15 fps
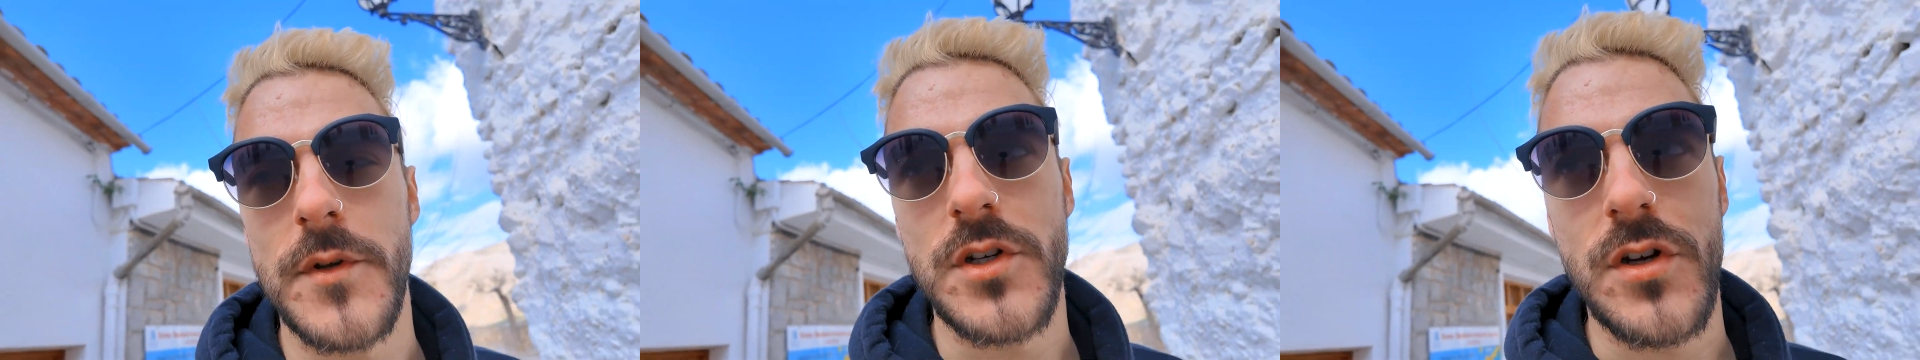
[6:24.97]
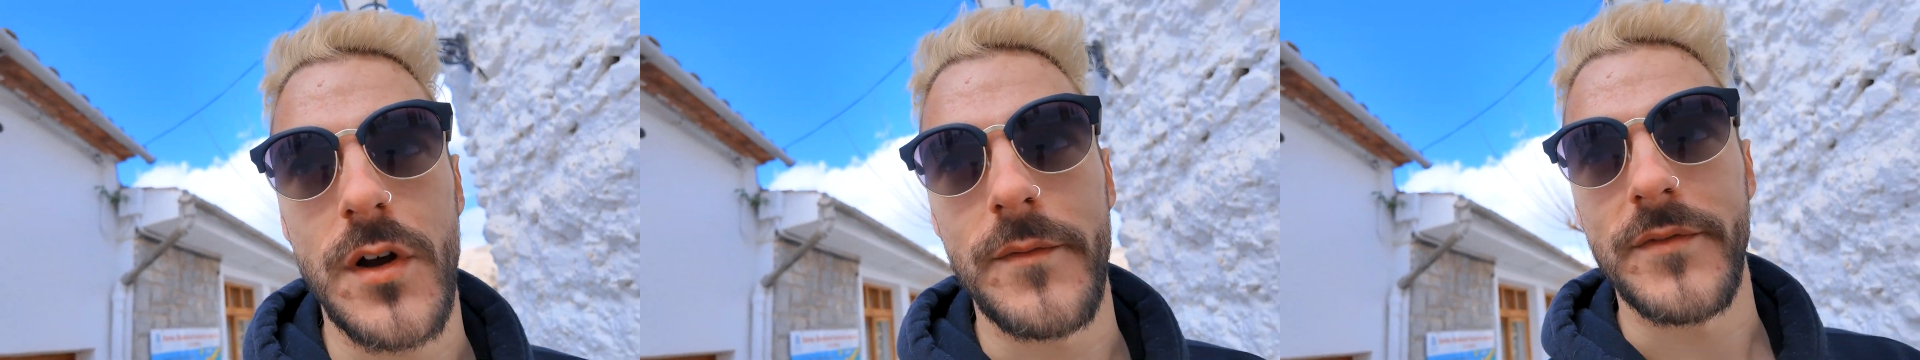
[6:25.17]
a
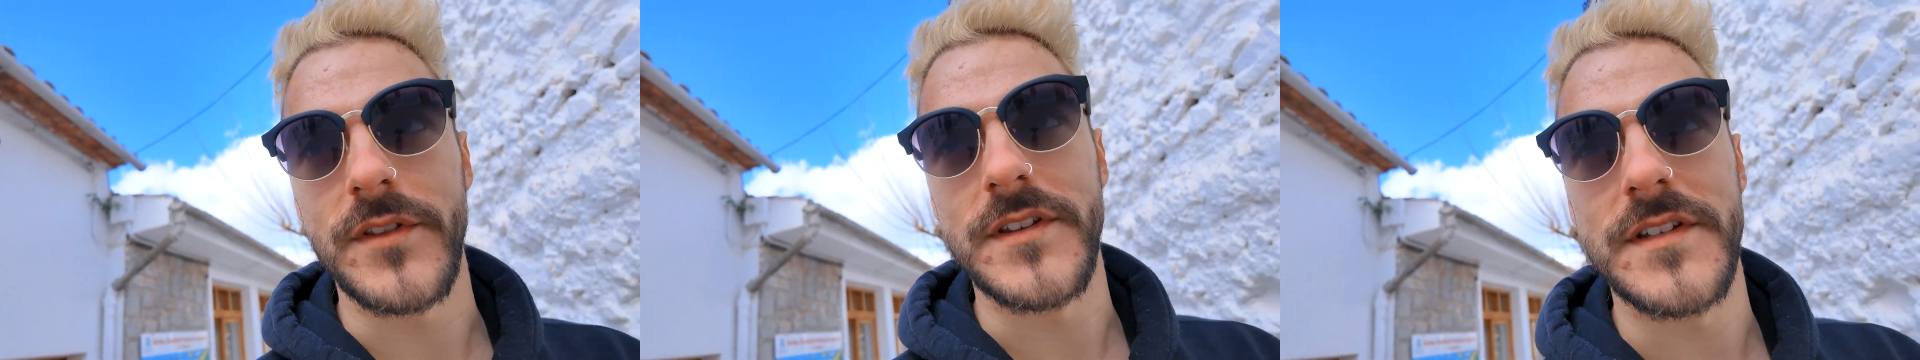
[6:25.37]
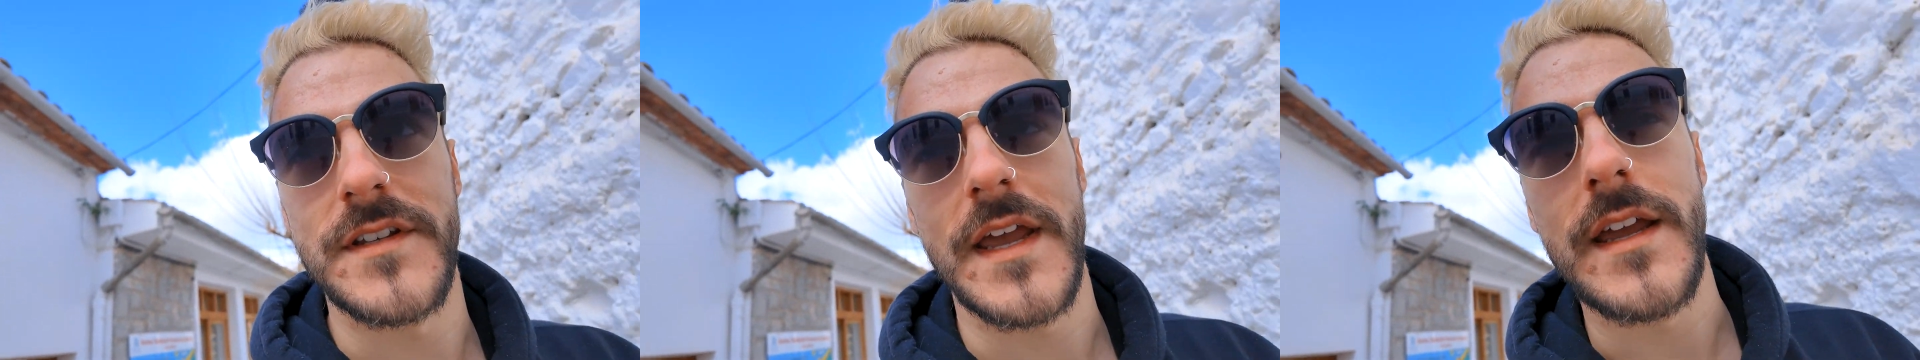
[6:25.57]
shop for
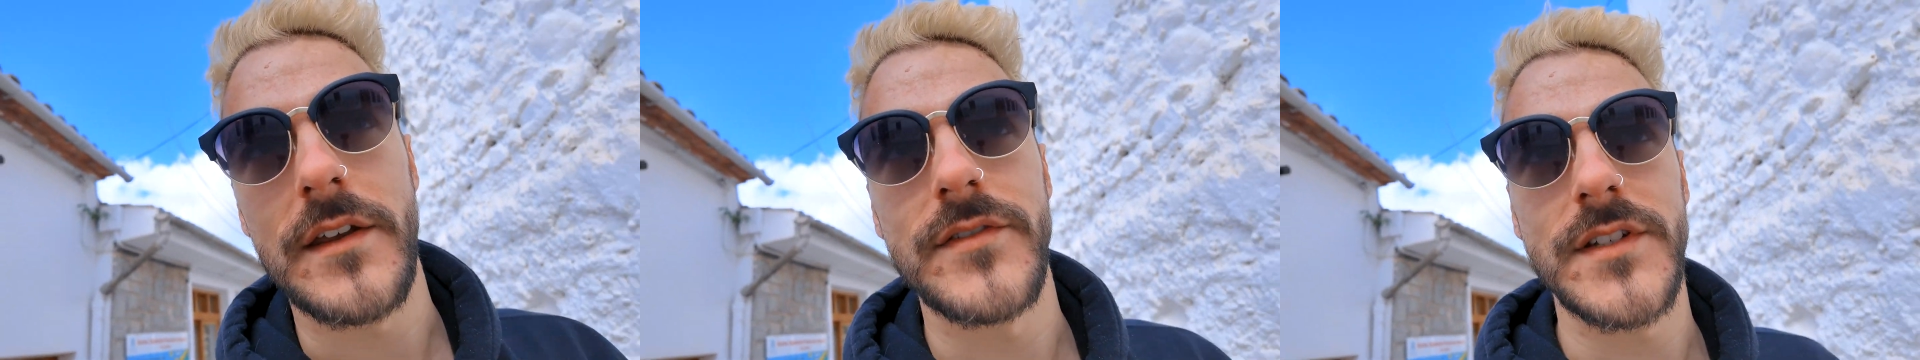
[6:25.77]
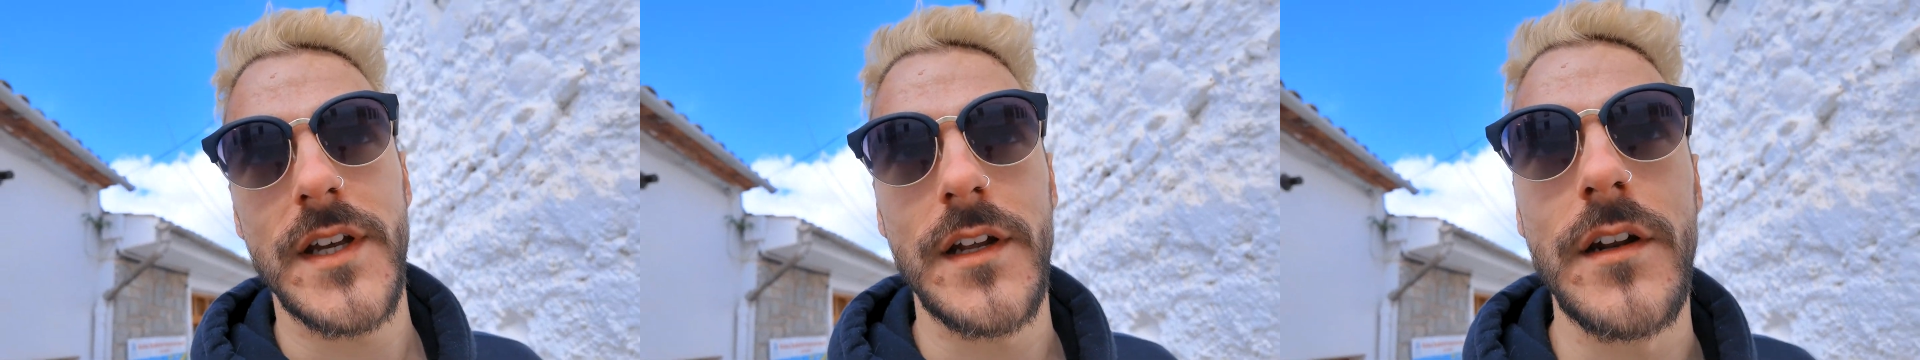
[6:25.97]
the sake
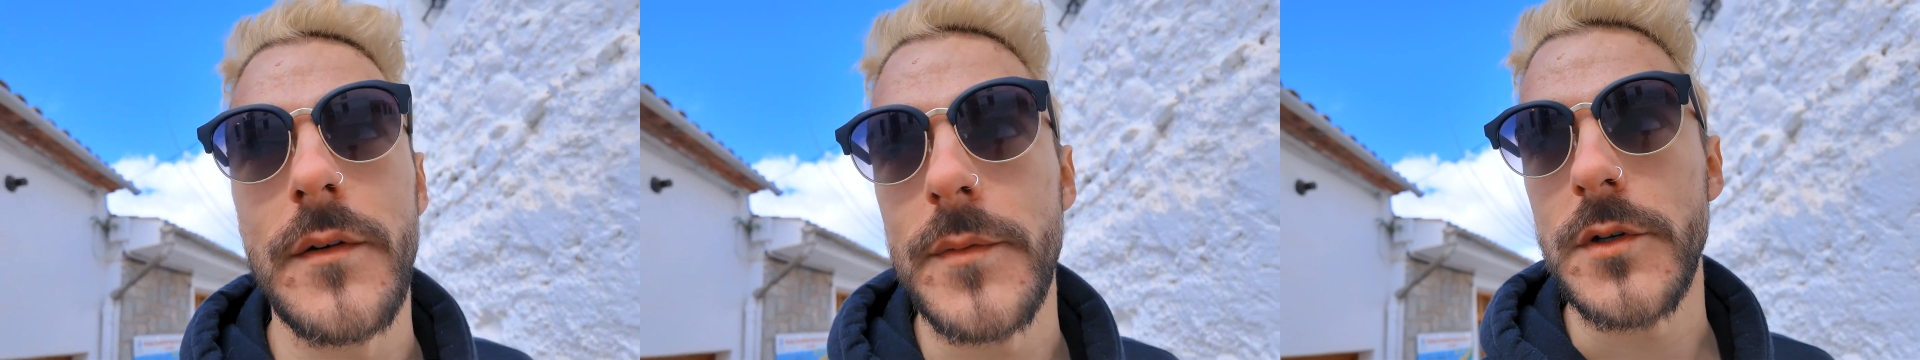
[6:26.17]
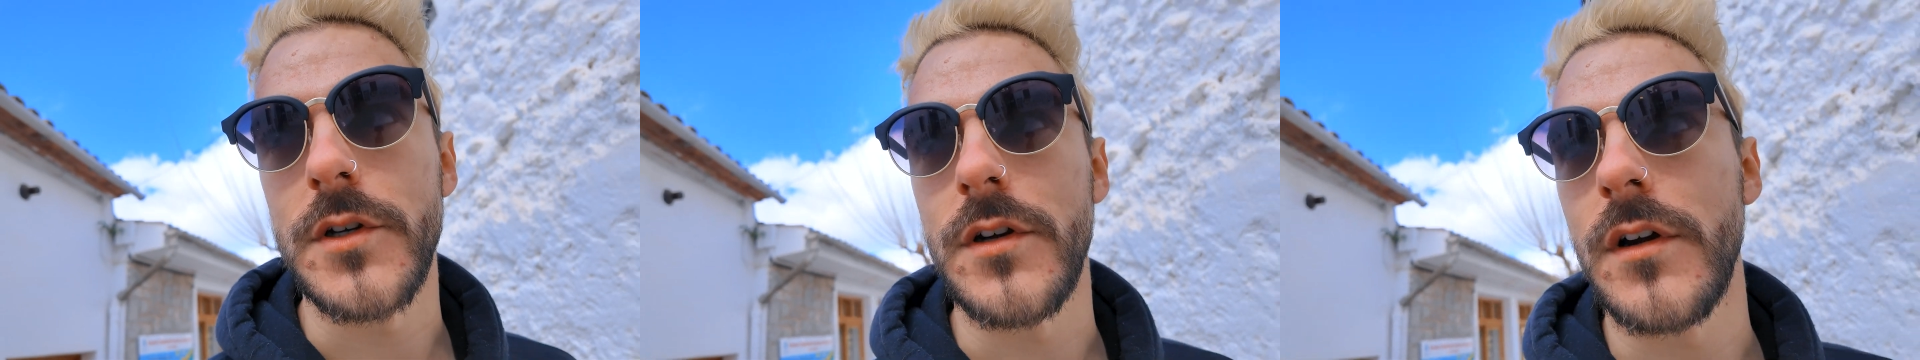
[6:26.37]
of setting
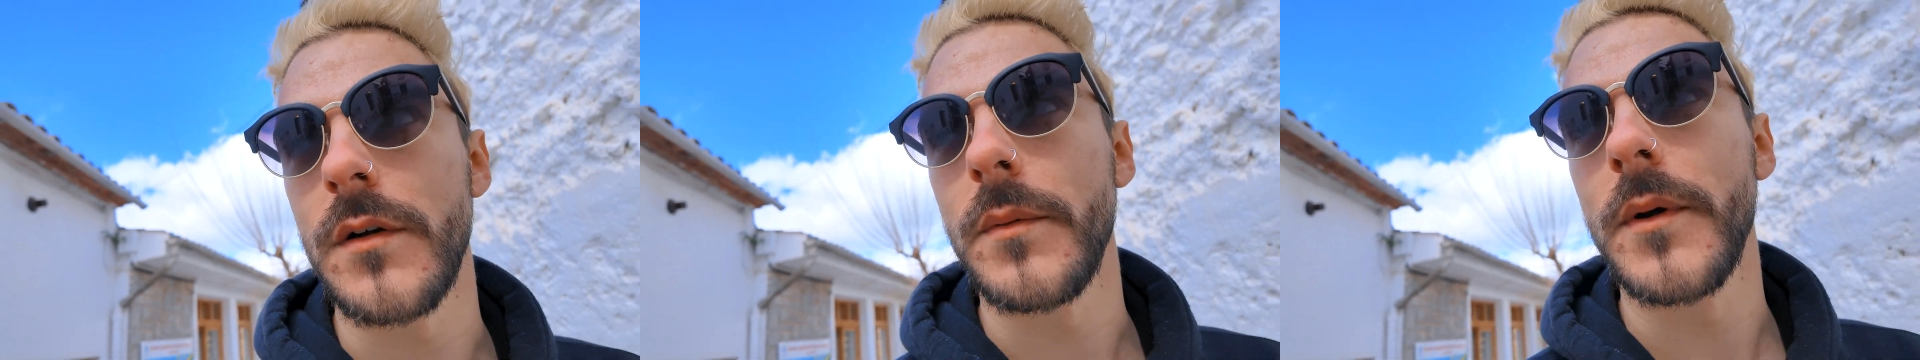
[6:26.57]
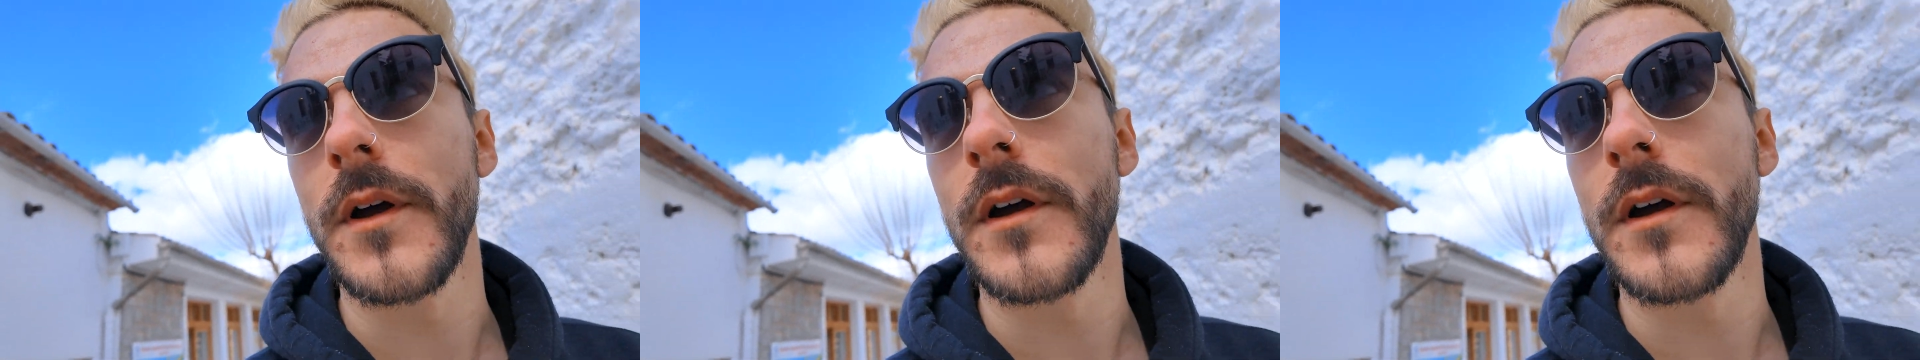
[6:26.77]
up a shop.